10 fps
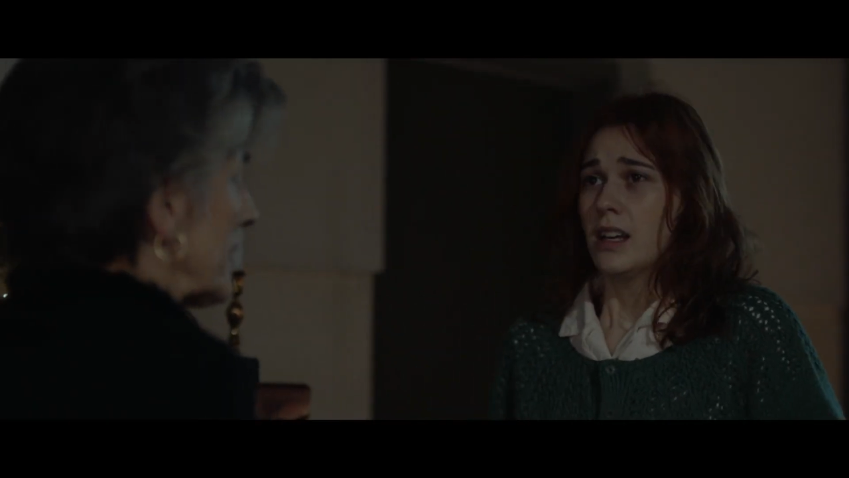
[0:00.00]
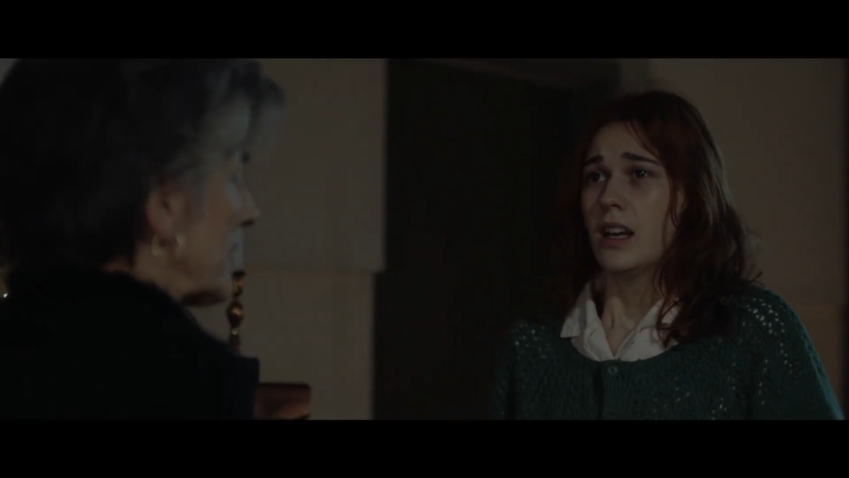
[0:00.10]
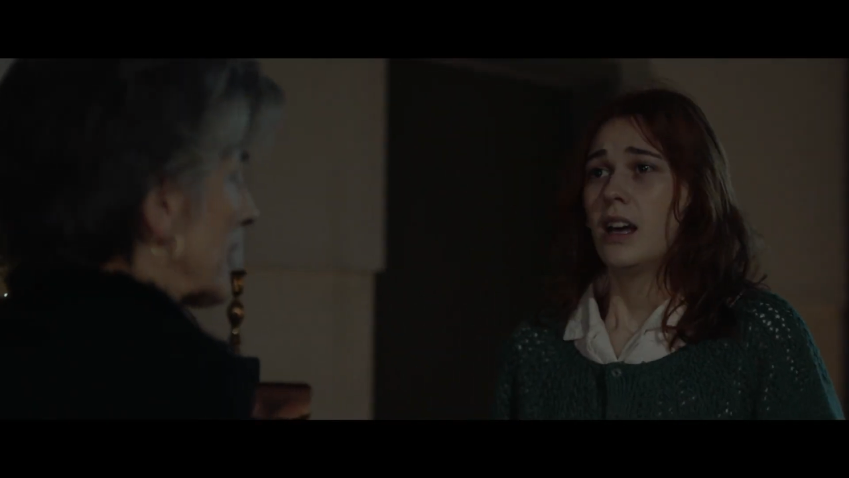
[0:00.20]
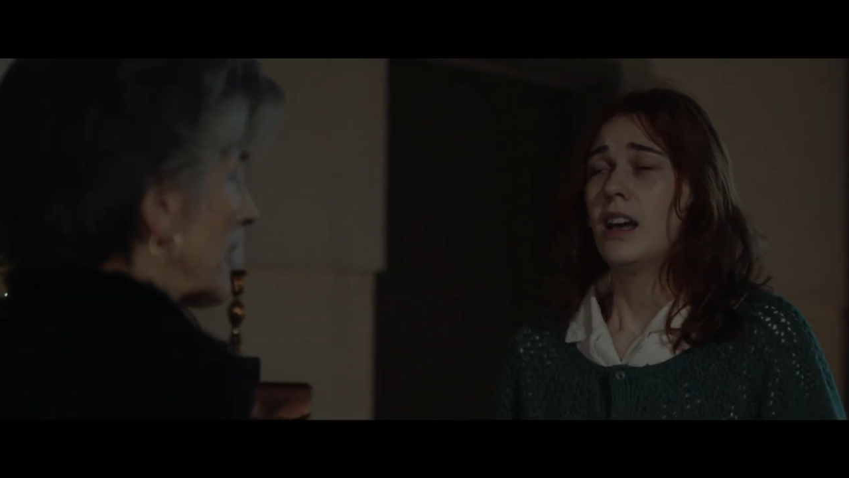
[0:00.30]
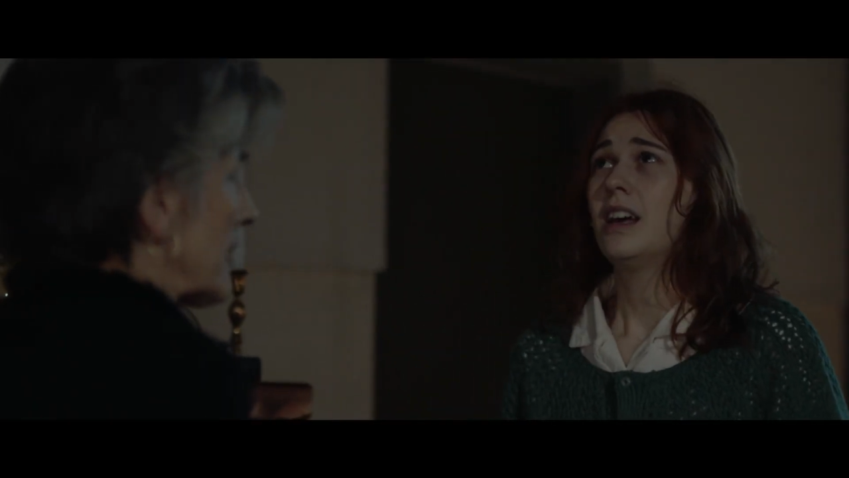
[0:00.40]
do you
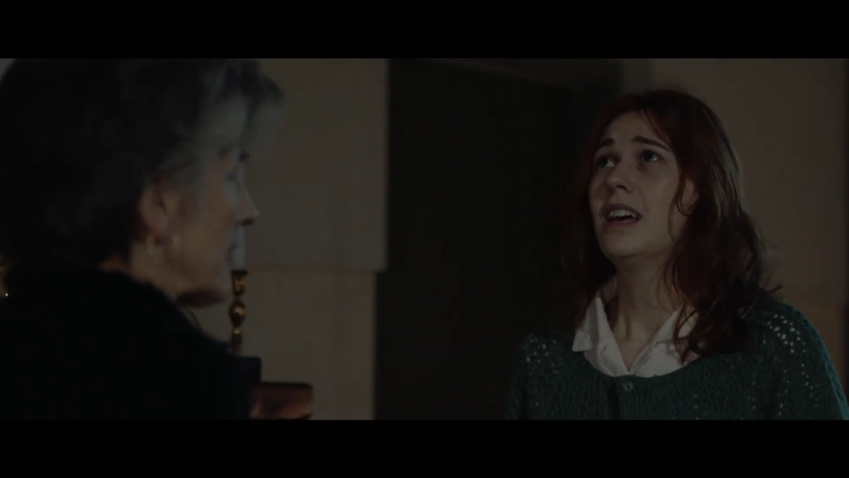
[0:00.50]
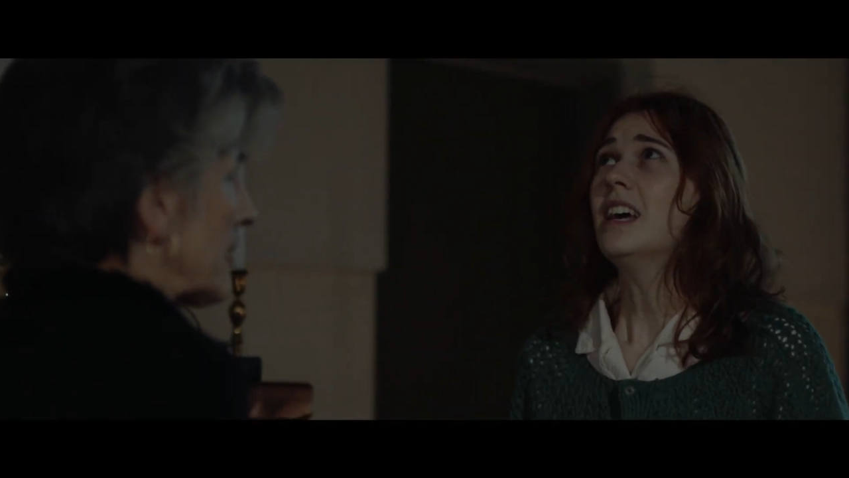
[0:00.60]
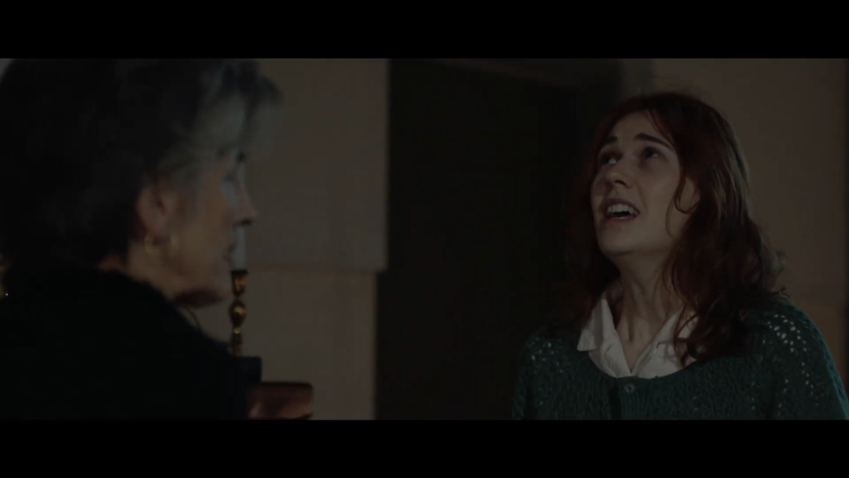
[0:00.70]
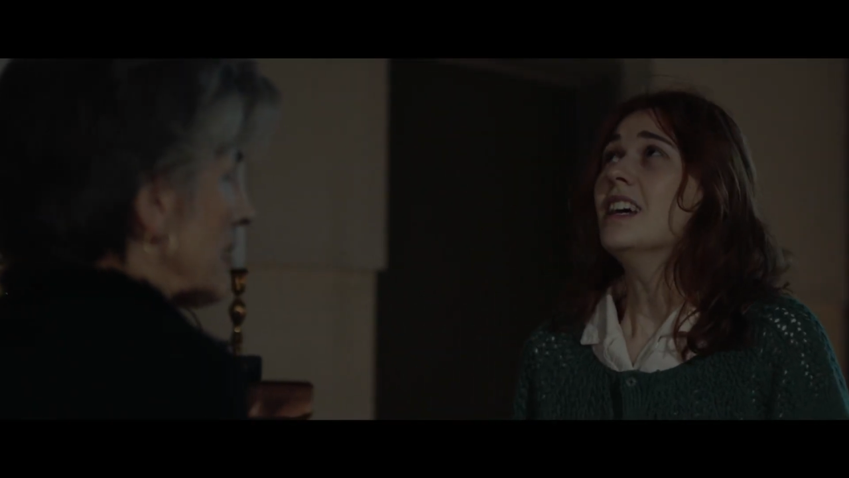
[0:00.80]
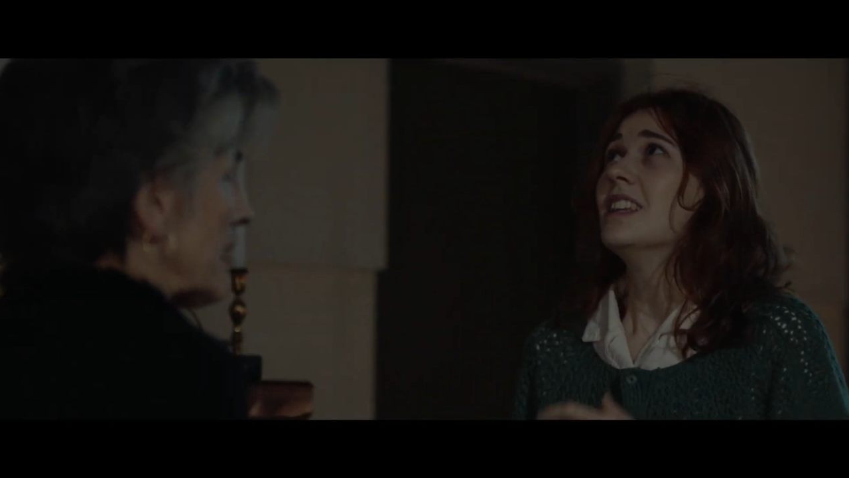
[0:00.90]
mean?
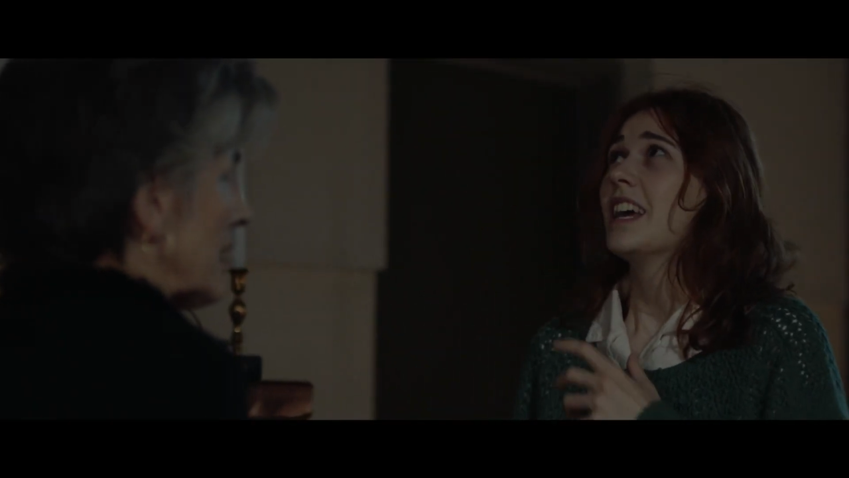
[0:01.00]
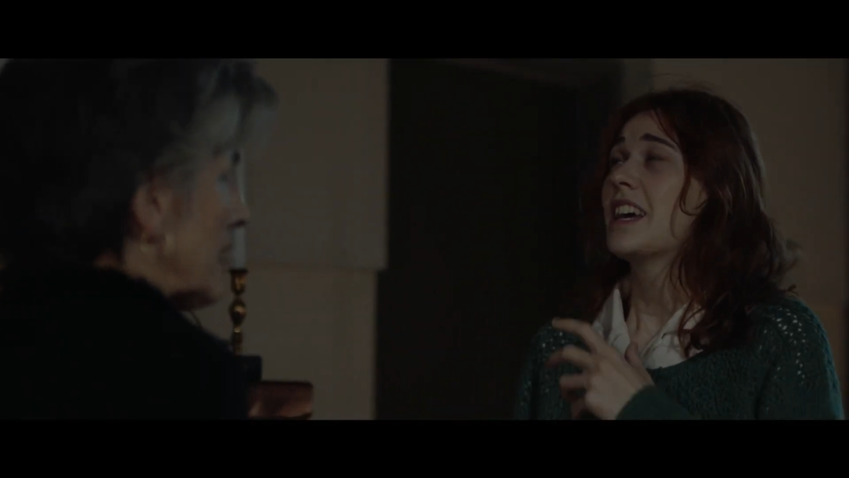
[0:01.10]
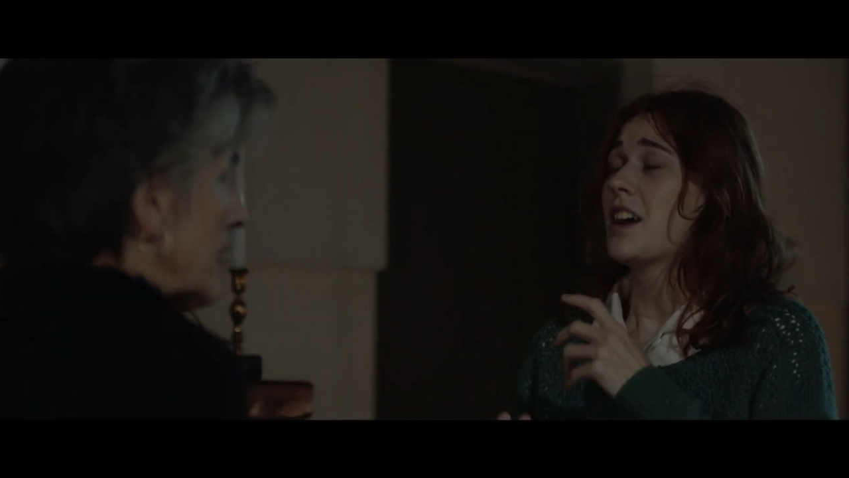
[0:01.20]
Like